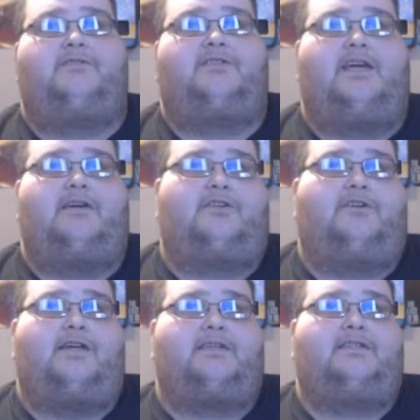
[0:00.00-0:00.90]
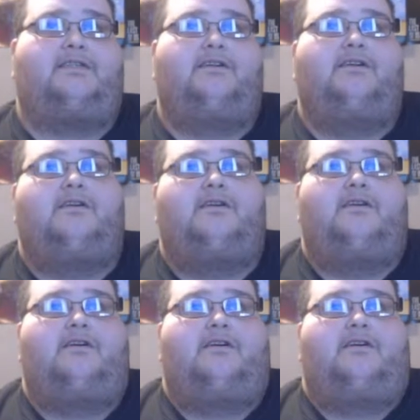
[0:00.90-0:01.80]
soundtracks.
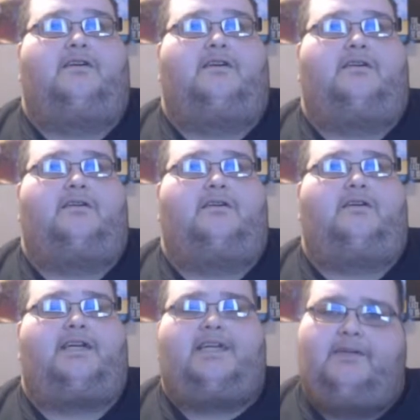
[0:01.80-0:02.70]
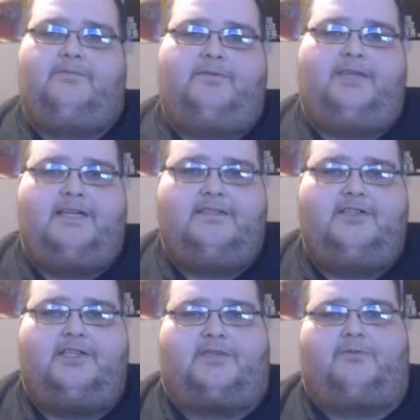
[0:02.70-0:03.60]
I can't really
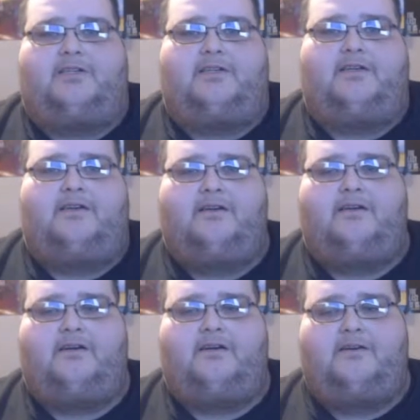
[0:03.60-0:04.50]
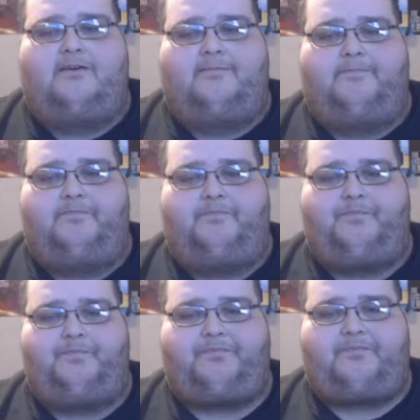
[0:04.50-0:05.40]
answer this one. Um,
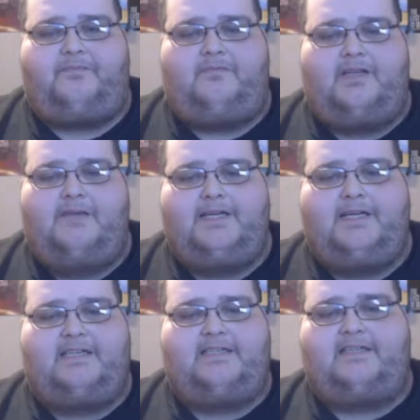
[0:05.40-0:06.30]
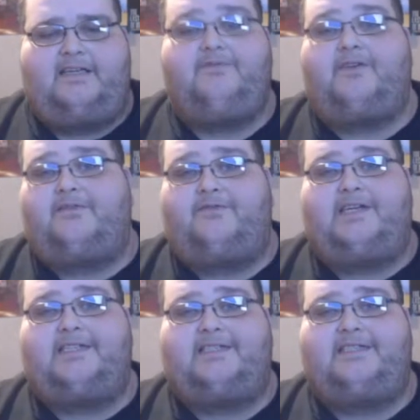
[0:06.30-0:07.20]
I mean, I could say Final
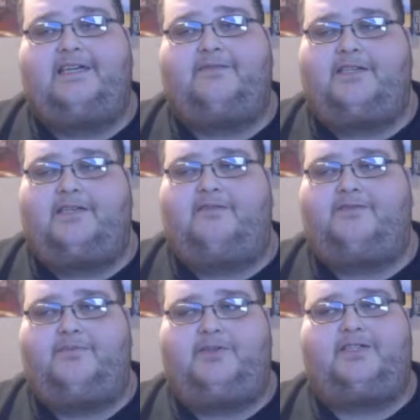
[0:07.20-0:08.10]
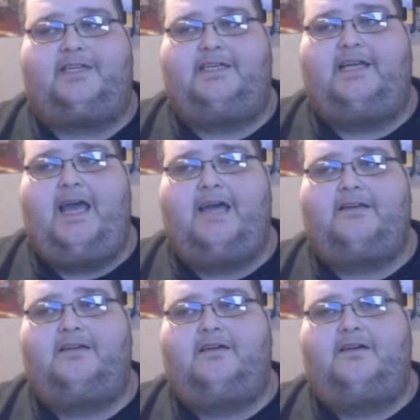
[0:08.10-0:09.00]
Fantasy VII. I love the music in that.
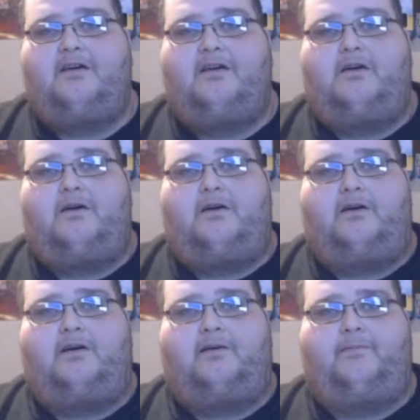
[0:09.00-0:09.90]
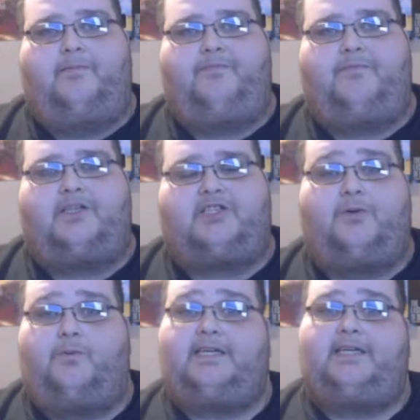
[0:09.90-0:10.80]
Um,
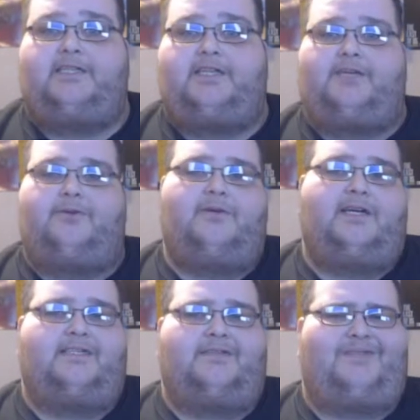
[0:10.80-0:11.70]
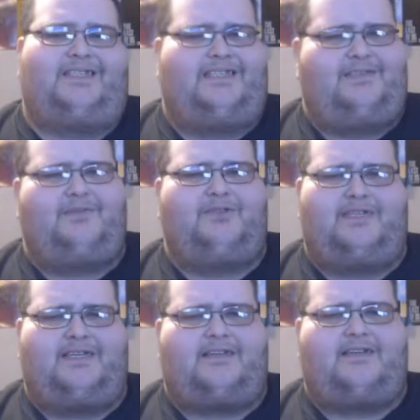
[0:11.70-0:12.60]
so Suikoden Two had some decent
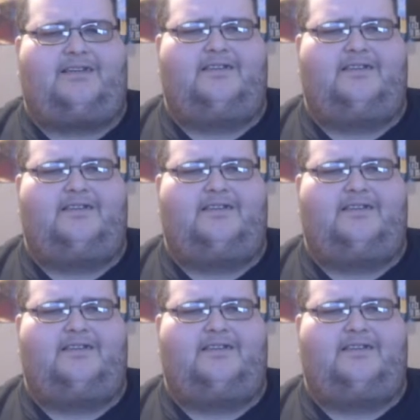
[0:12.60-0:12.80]
music,